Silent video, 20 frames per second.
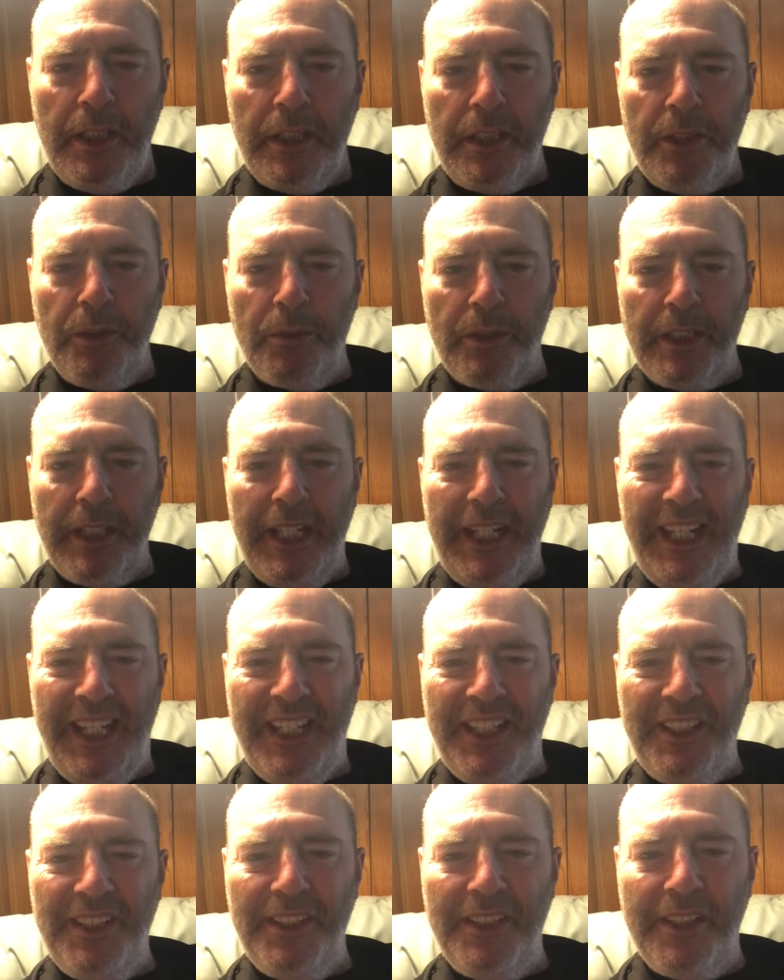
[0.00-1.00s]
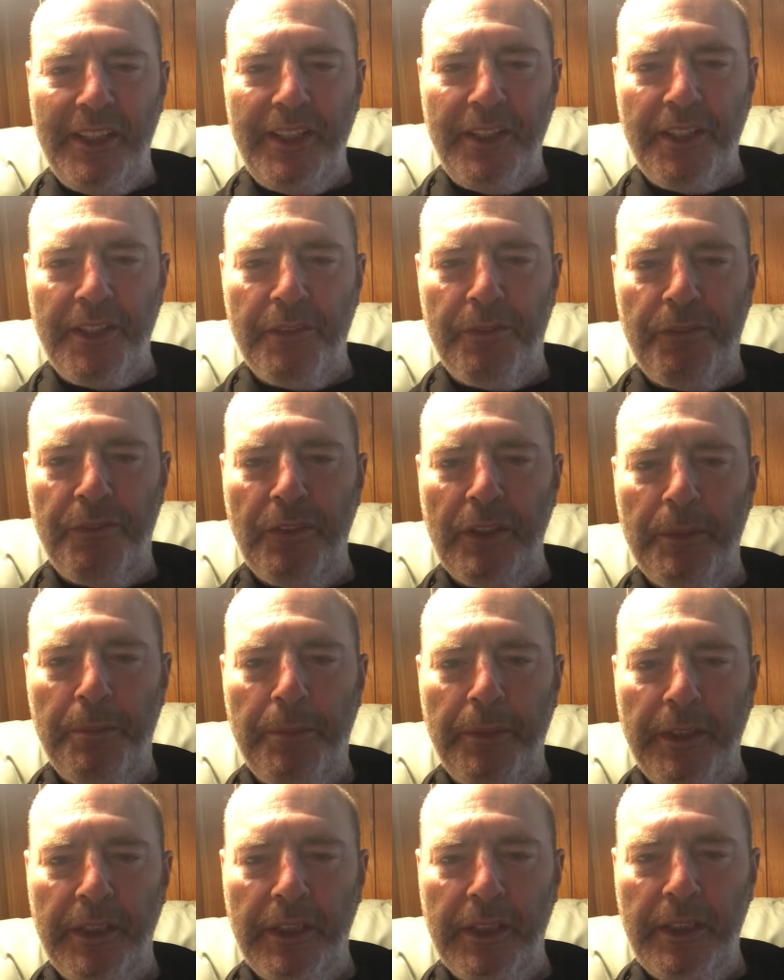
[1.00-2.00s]
You want to end the
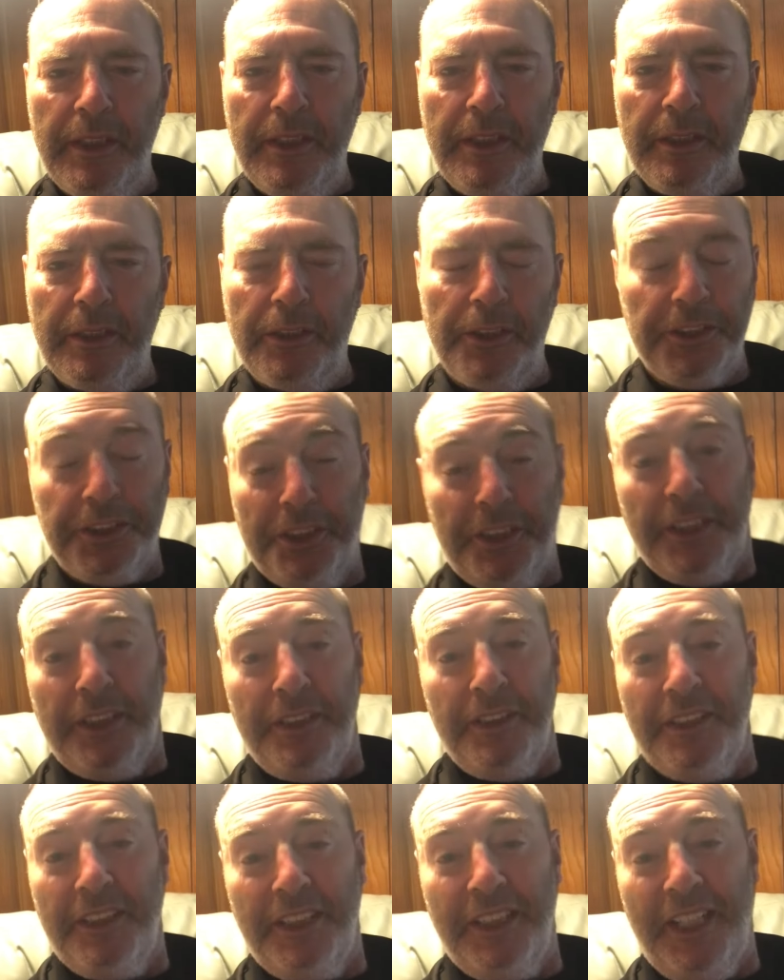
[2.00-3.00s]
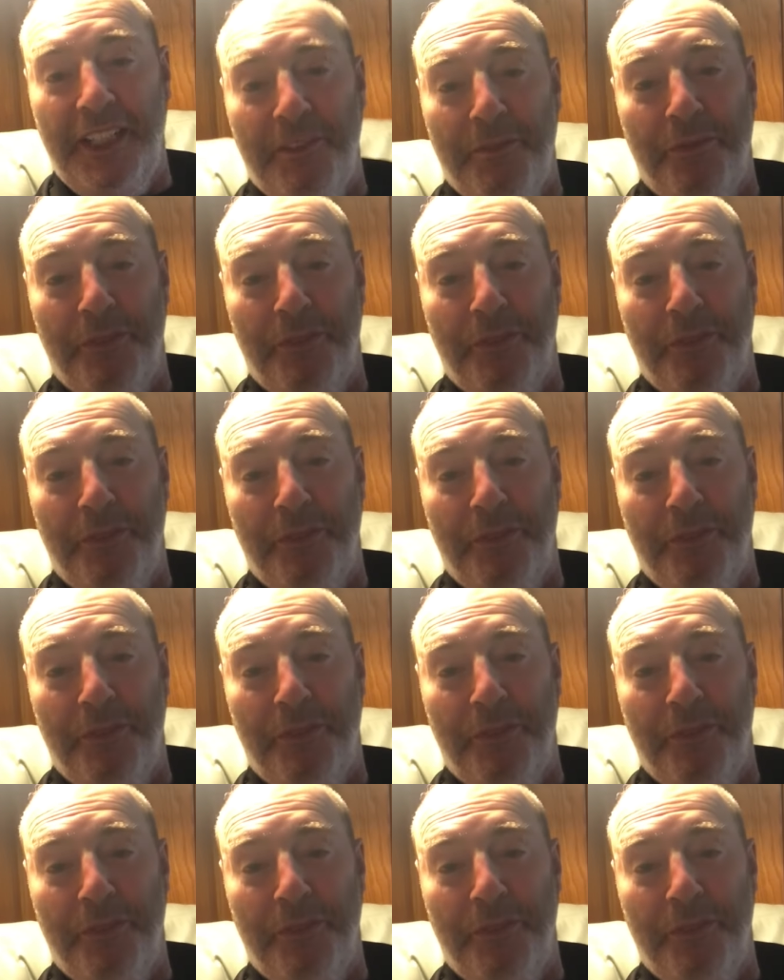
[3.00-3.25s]
flipping because you can't